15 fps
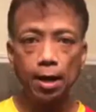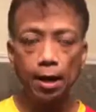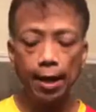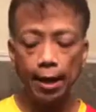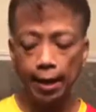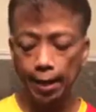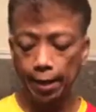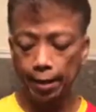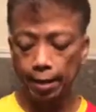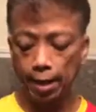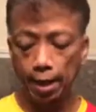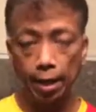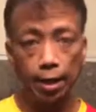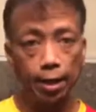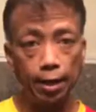And
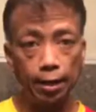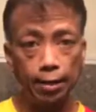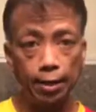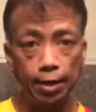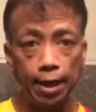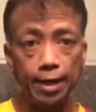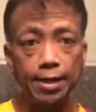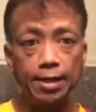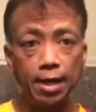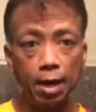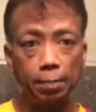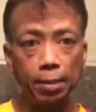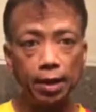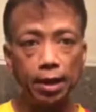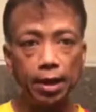tonight's
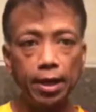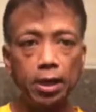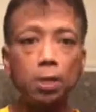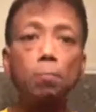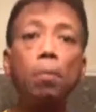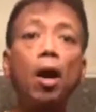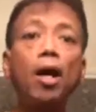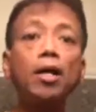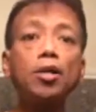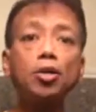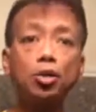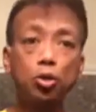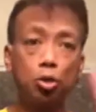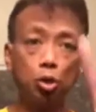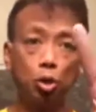topic is part
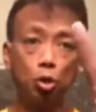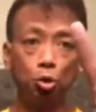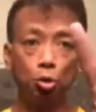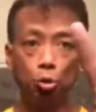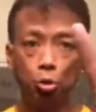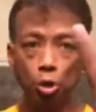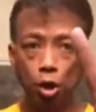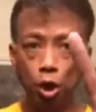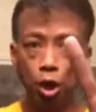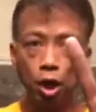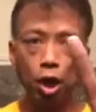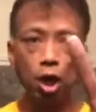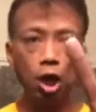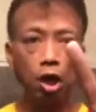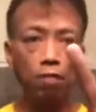2
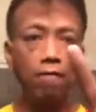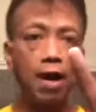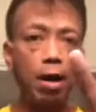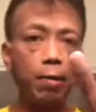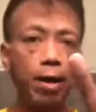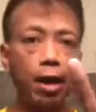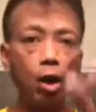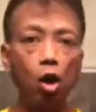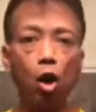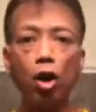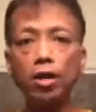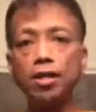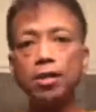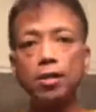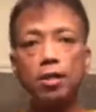of how I
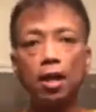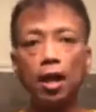lost